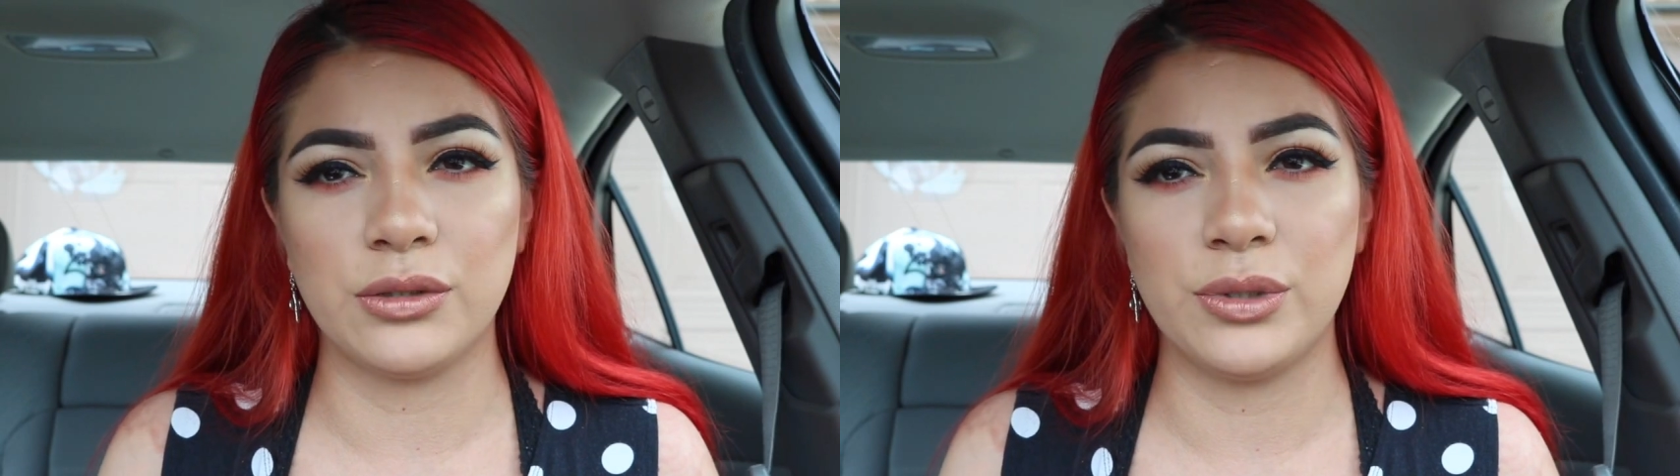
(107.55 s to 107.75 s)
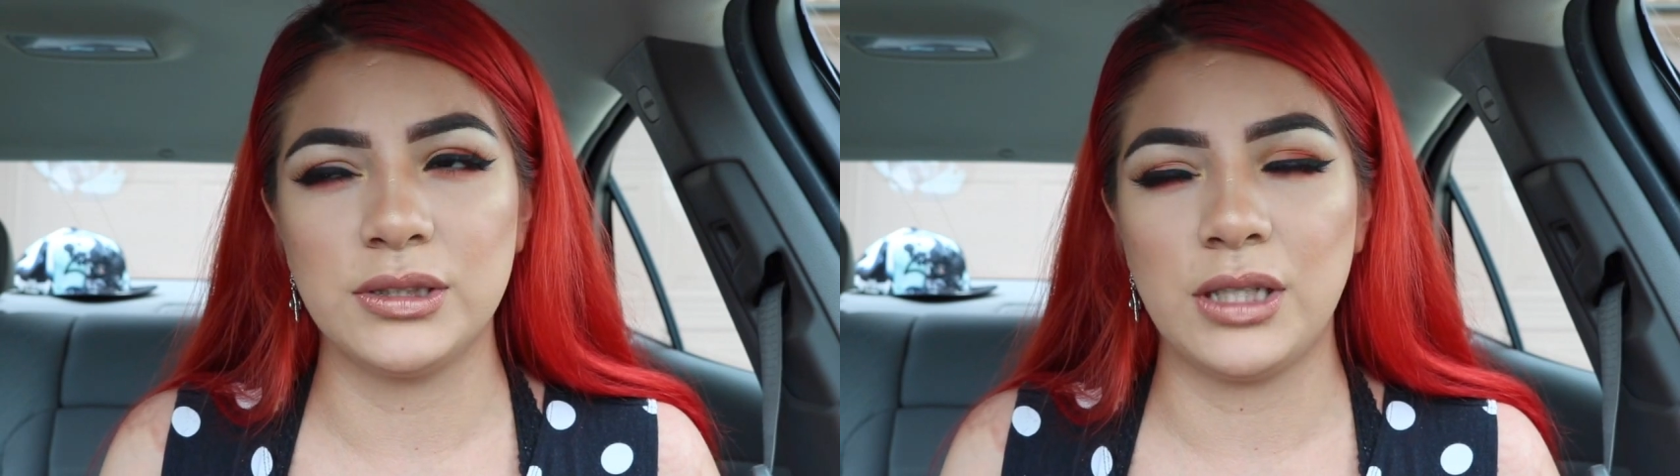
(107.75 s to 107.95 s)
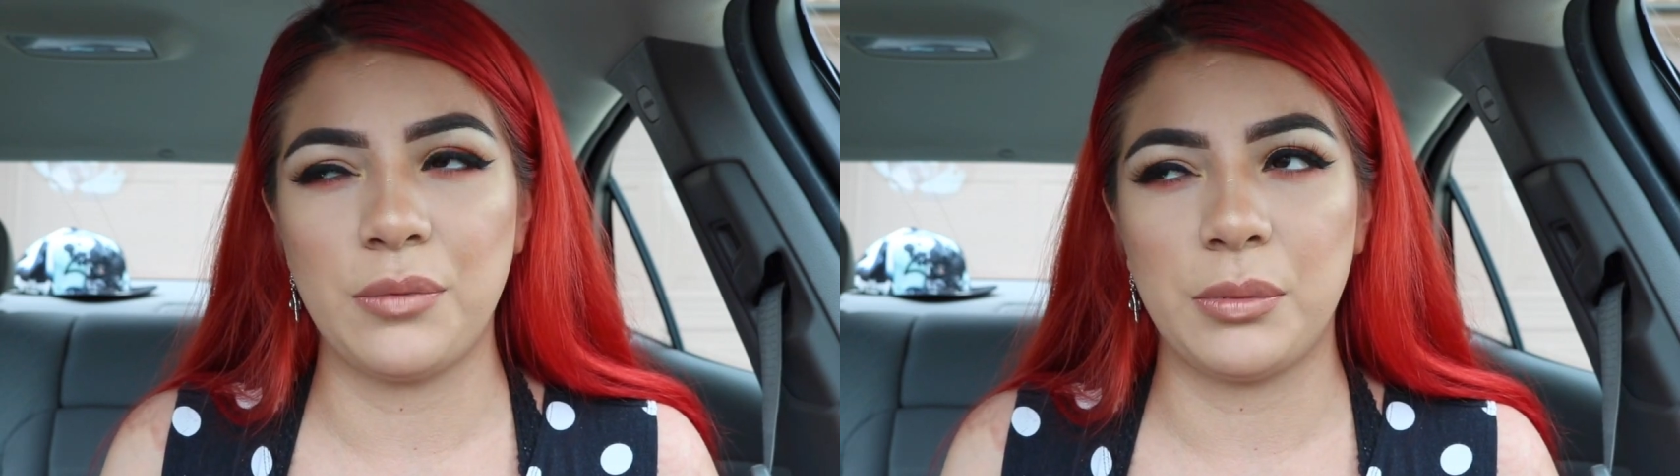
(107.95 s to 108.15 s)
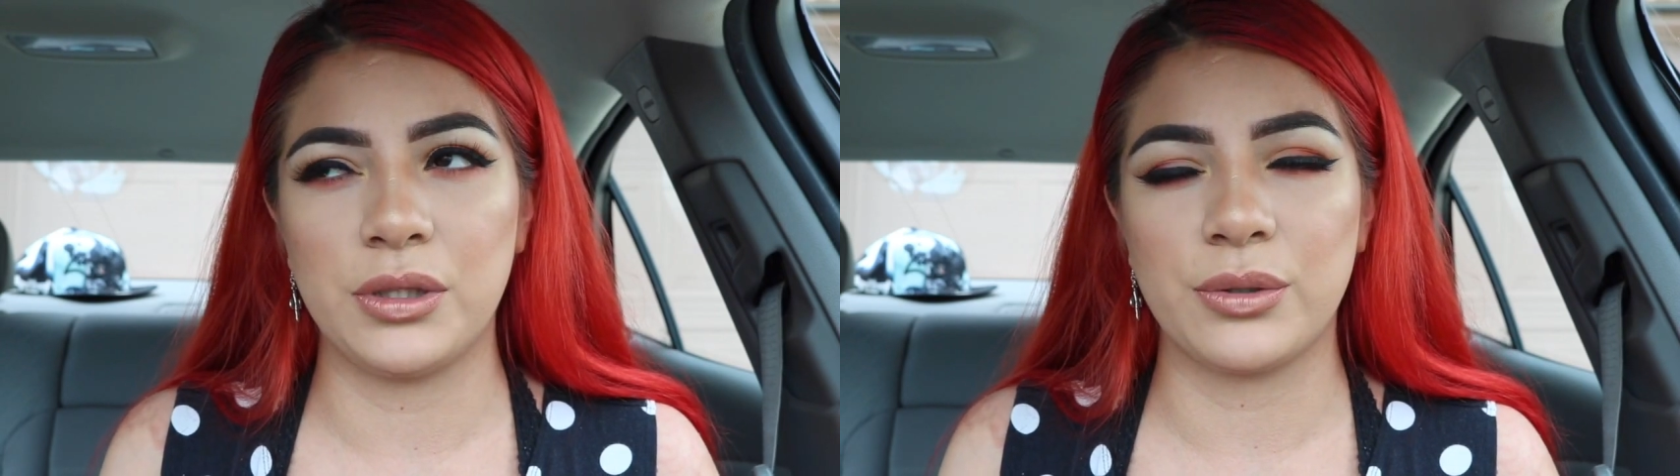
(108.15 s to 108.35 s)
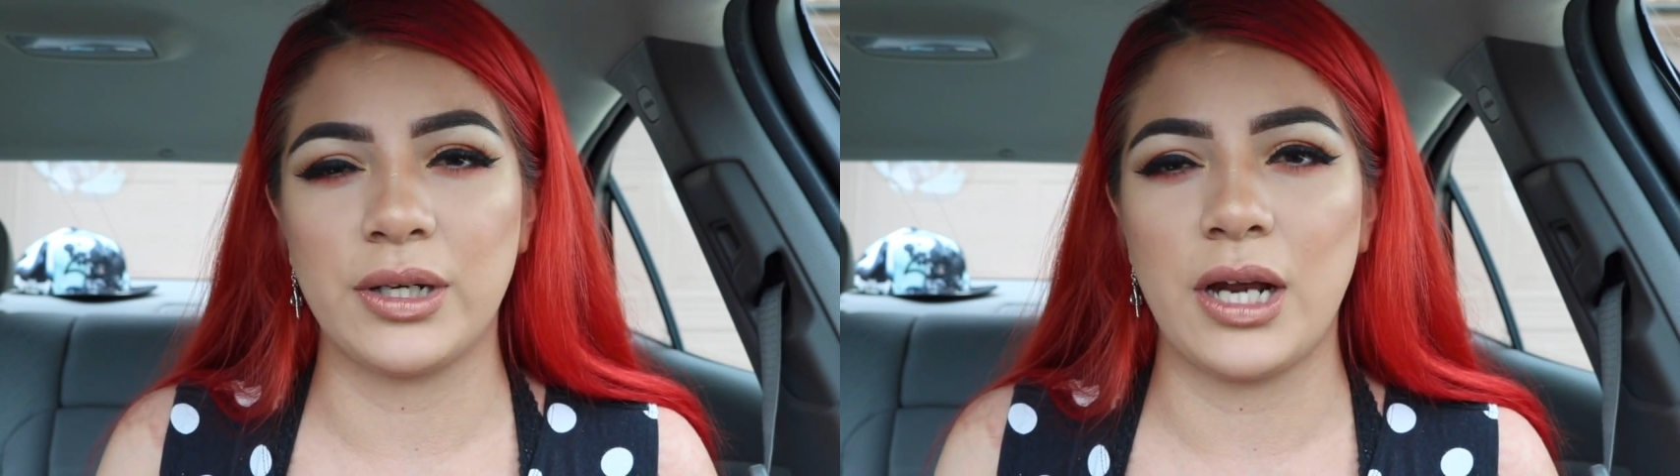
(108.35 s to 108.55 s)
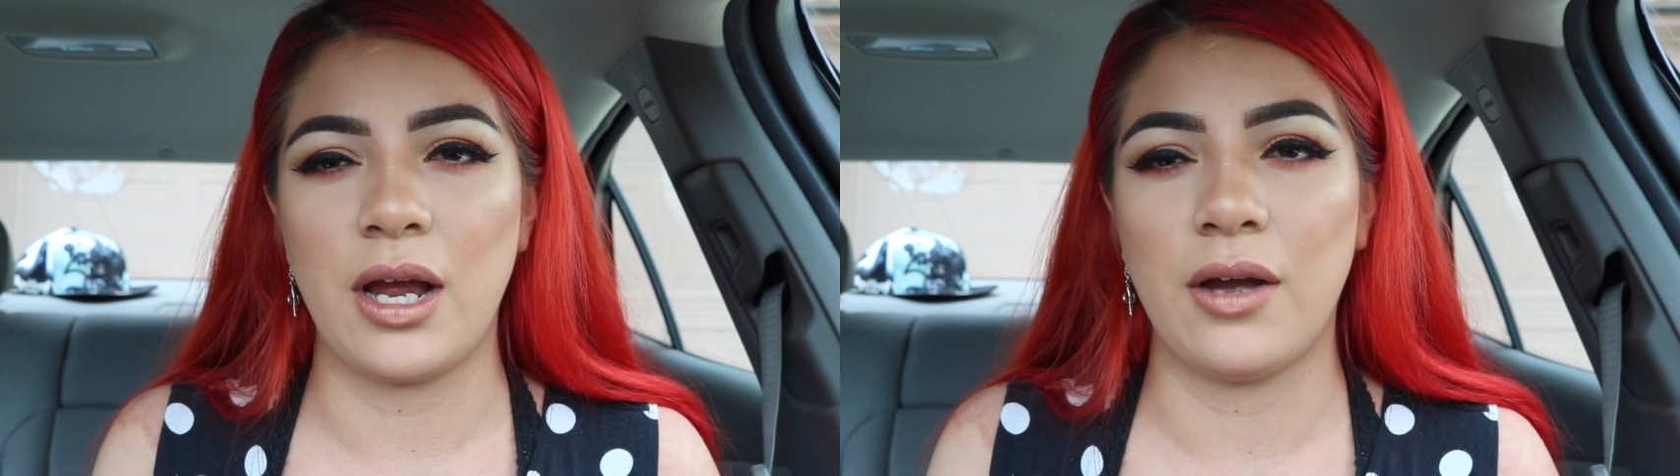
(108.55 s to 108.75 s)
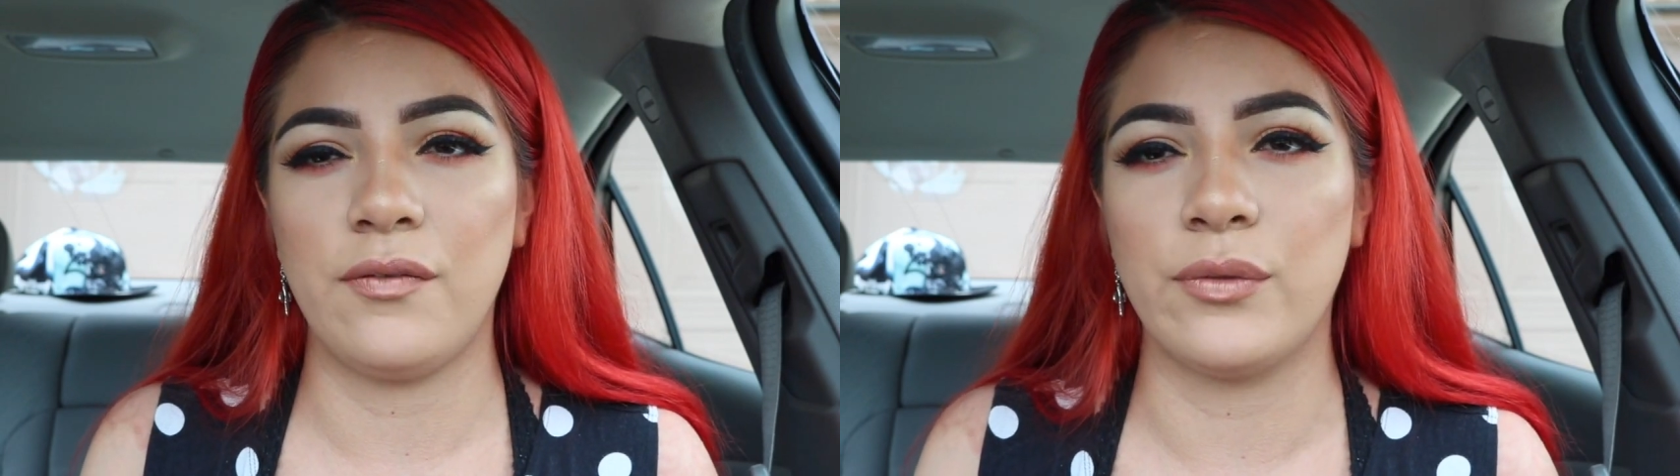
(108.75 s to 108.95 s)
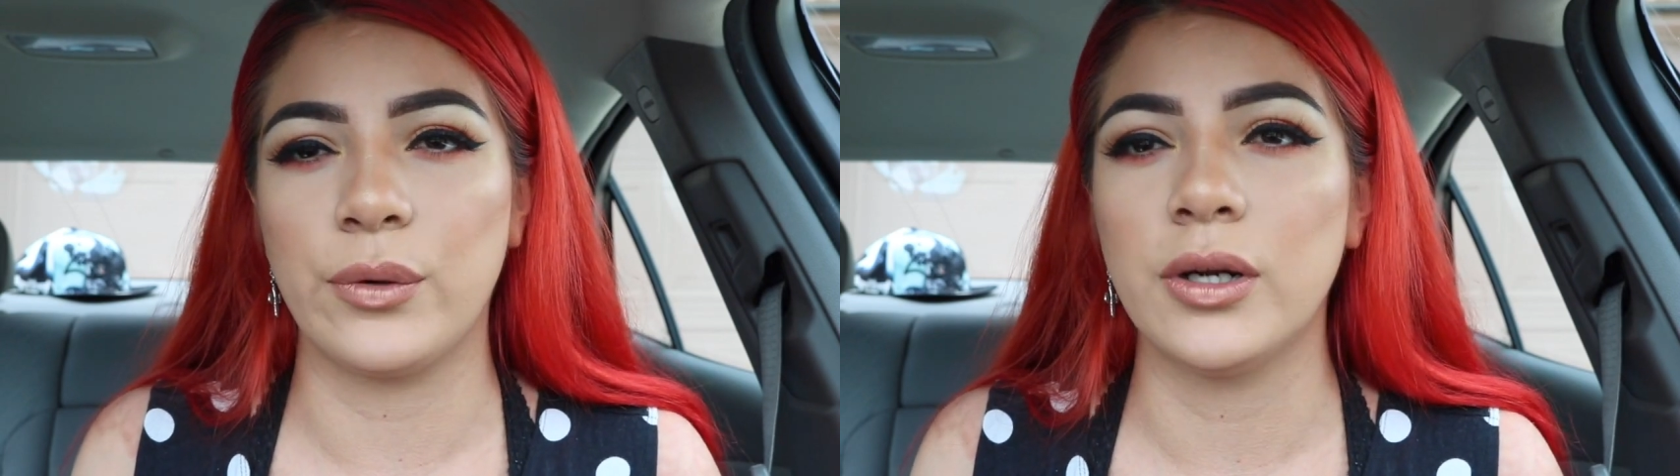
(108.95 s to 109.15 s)
I want to say, maybe
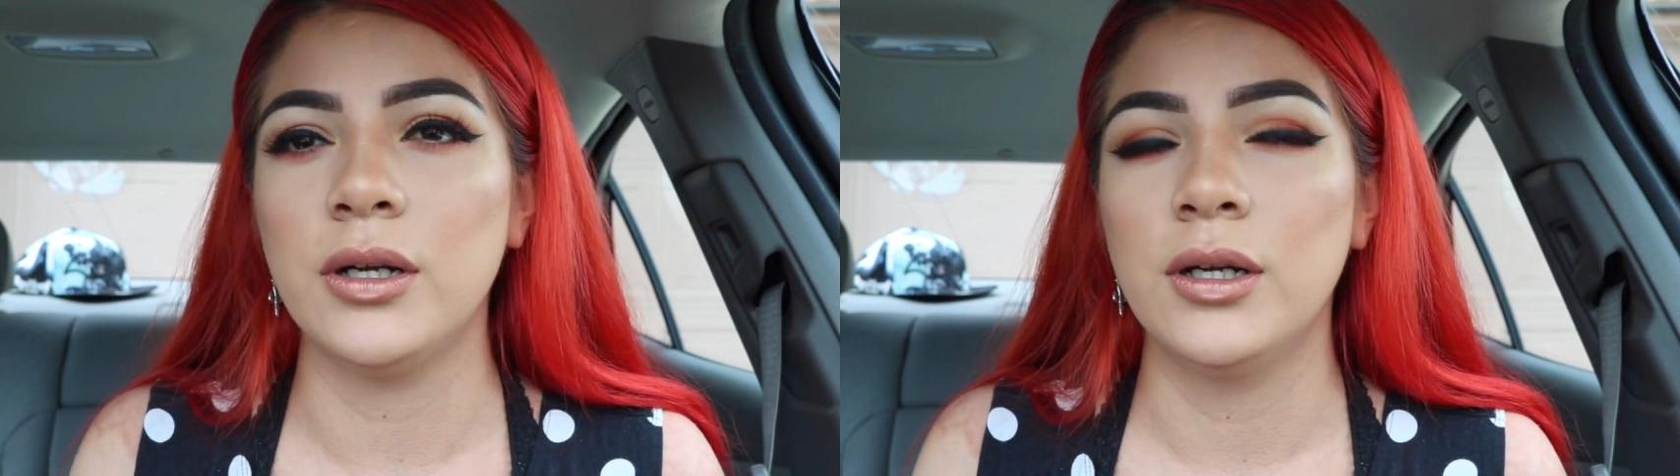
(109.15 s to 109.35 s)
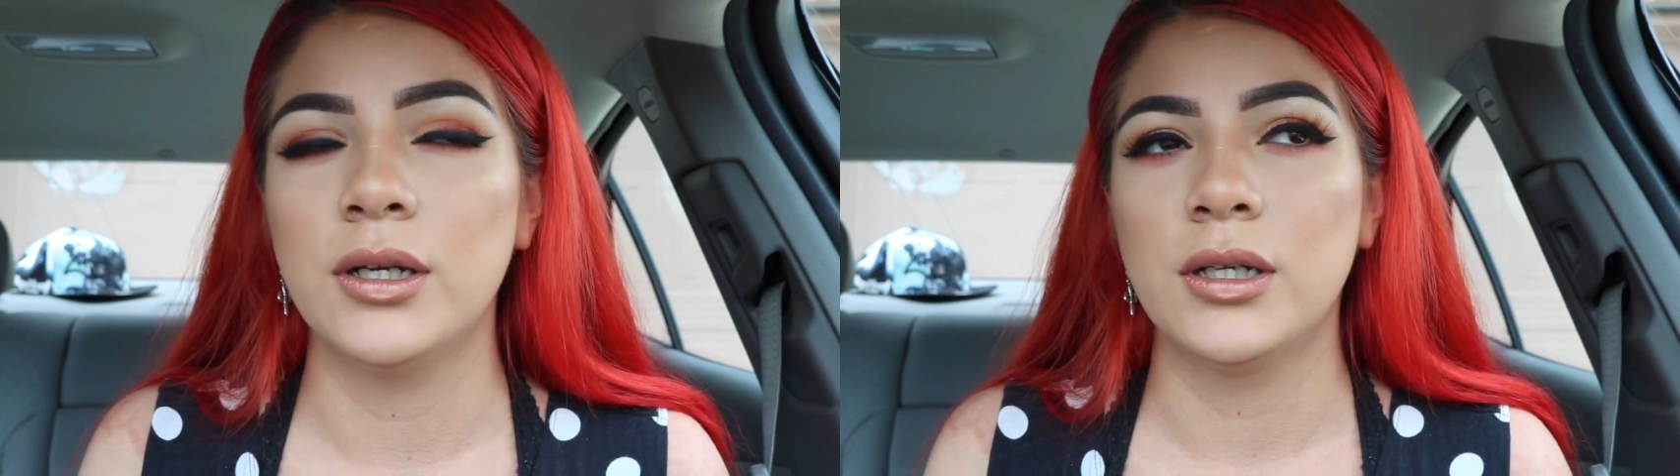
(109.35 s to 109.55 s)
3.5, 4.